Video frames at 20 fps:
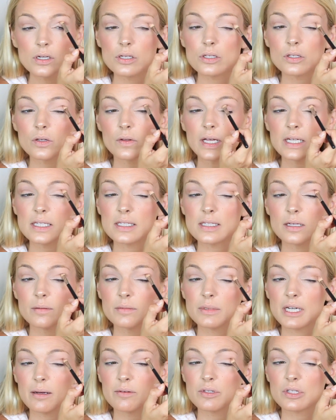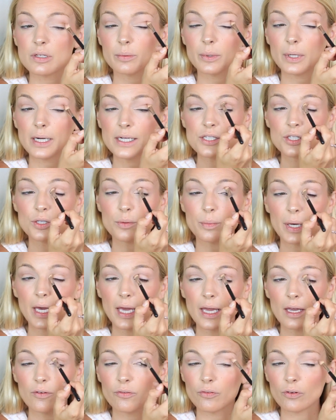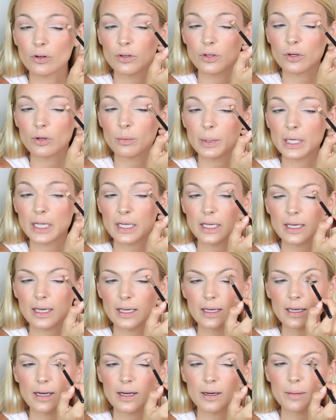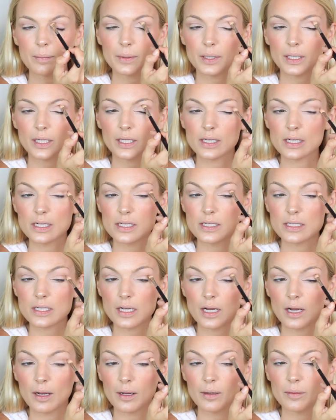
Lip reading: So that's sometimes the price you pay for a little bit of kick up is,